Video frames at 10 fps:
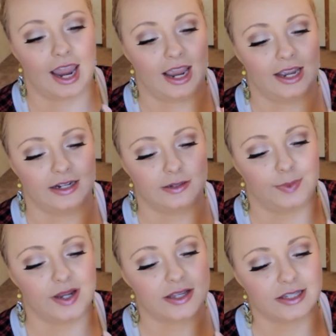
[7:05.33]

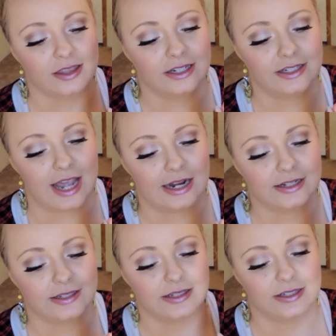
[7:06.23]
and because of the
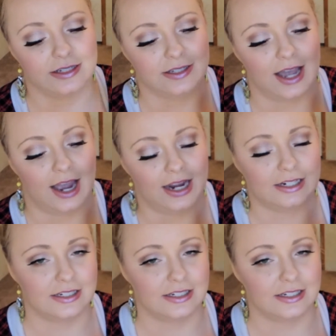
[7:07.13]
dense design,